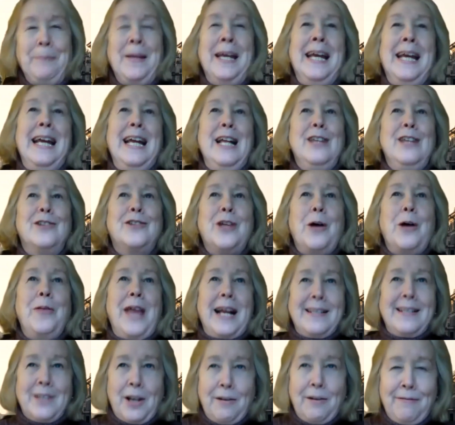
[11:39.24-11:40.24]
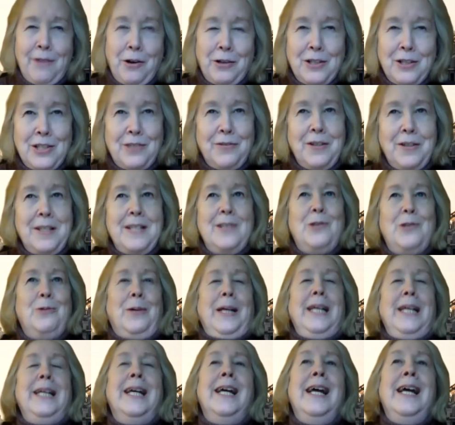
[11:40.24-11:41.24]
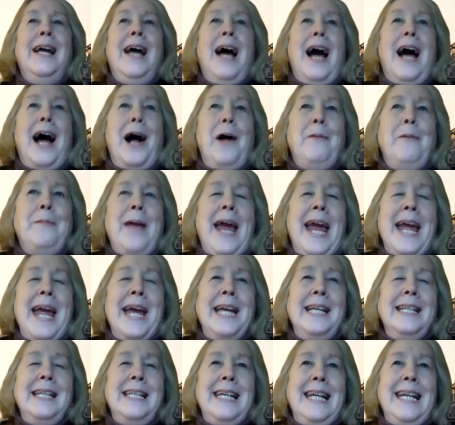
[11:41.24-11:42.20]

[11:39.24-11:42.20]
So that's our focus for this week. And